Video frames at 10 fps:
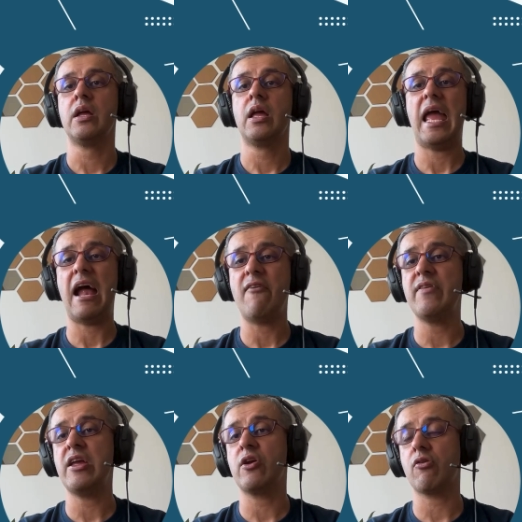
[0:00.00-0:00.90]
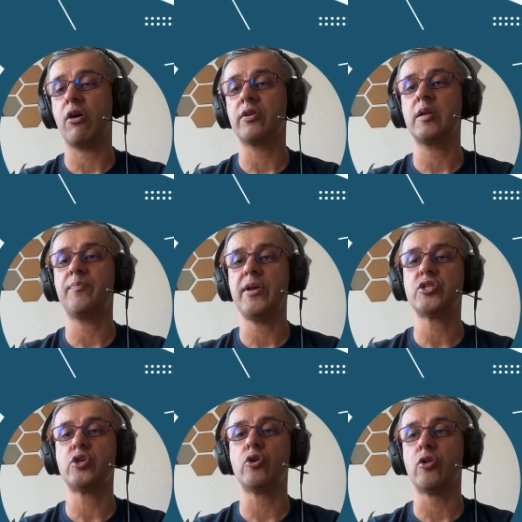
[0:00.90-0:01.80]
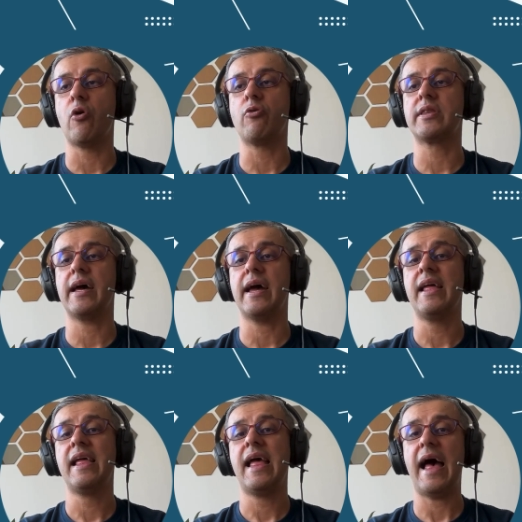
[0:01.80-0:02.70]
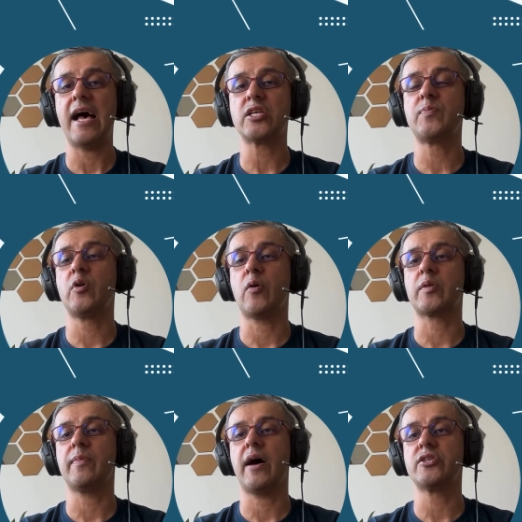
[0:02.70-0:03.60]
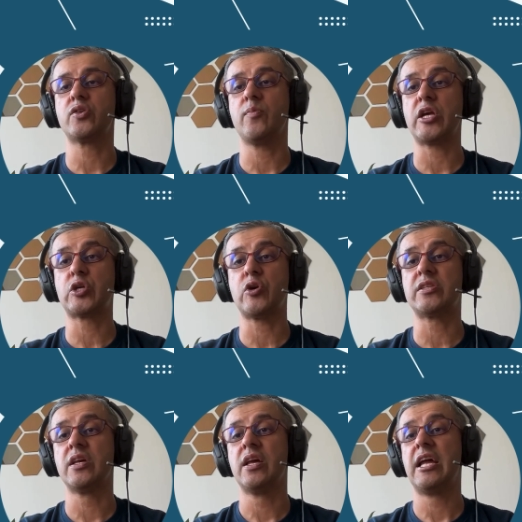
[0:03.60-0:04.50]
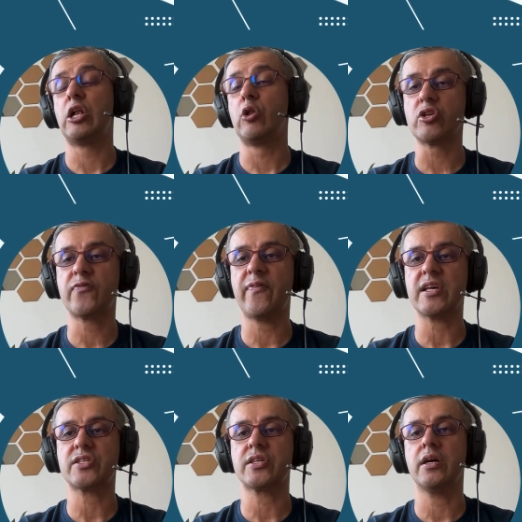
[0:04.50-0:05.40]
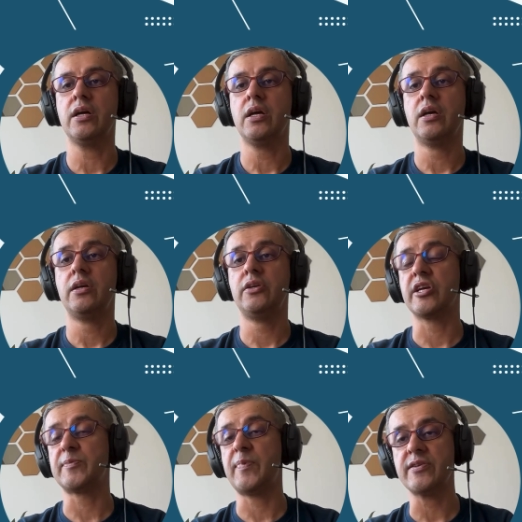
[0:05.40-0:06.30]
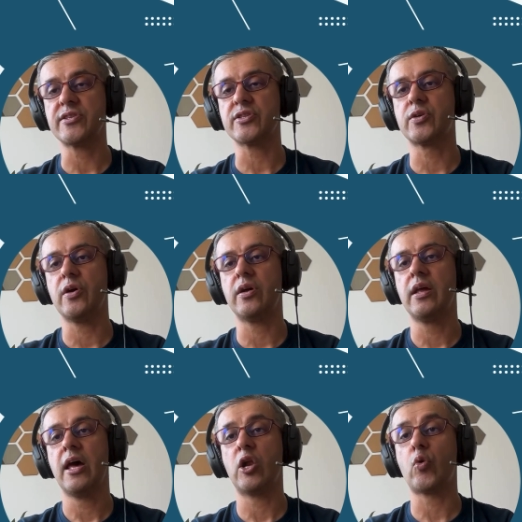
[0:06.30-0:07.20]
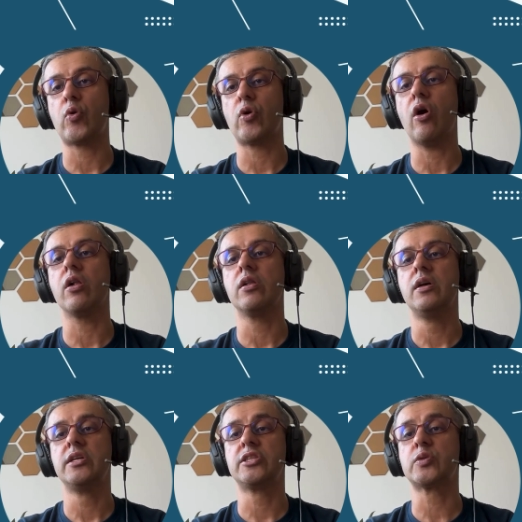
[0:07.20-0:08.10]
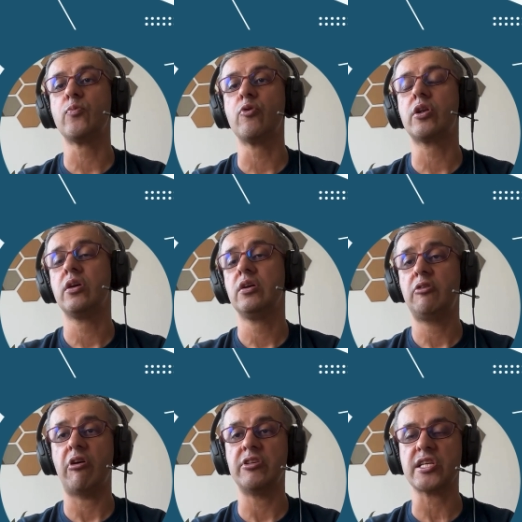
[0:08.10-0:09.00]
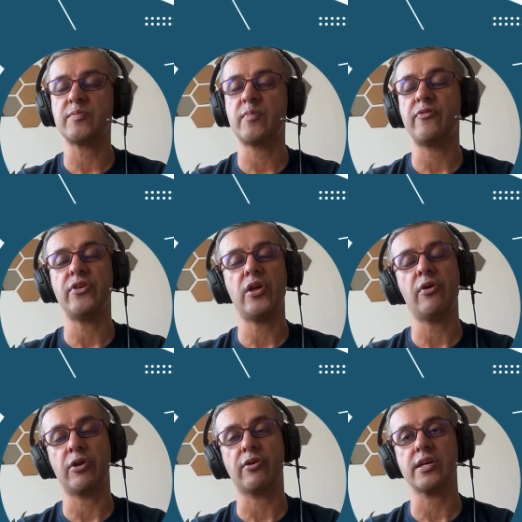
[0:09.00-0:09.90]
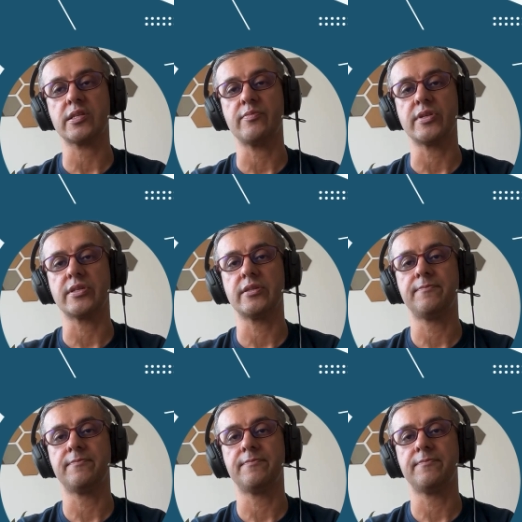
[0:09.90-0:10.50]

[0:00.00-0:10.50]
Every content piece you load there has to be optimized to make sure it's, it loads faster, user experience is good, and overall, it's a smooth transaction between you and your customers.